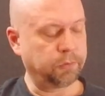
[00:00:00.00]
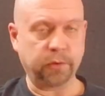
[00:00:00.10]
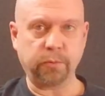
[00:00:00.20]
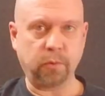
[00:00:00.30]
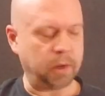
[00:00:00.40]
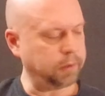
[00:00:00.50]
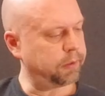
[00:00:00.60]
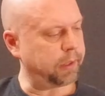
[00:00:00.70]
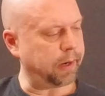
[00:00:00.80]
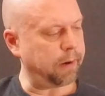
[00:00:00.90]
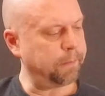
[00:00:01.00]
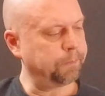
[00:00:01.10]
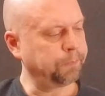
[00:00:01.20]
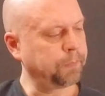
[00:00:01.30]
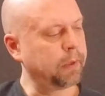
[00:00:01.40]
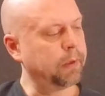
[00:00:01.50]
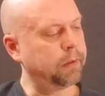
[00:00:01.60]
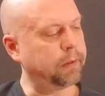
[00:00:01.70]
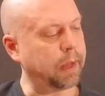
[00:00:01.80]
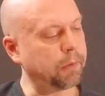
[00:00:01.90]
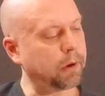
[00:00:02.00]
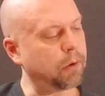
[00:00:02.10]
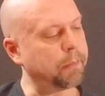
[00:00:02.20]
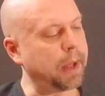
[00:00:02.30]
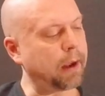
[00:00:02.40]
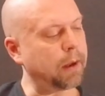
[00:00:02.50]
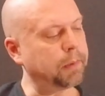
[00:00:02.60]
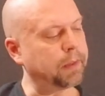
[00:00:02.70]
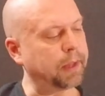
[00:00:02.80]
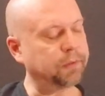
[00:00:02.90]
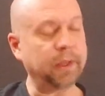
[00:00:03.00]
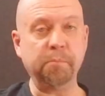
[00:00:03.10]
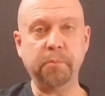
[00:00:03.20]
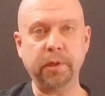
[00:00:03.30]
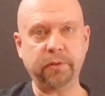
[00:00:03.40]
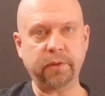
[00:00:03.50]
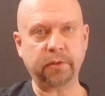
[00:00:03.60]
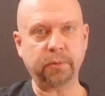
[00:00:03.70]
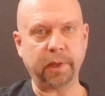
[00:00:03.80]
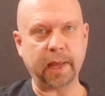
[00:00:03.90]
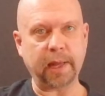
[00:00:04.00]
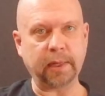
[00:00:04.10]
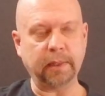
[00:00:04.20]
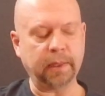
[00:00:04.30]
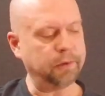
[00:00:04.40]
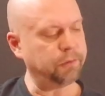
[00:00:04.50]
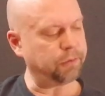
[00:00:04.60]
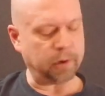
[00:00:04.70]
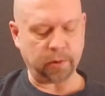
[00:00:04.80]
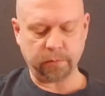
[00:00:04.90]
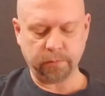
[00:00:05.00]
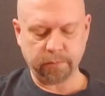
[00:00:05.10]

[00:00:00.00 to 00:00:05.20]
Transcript: Just once there. Then we're going to go back up to that same B6 we had in the intro.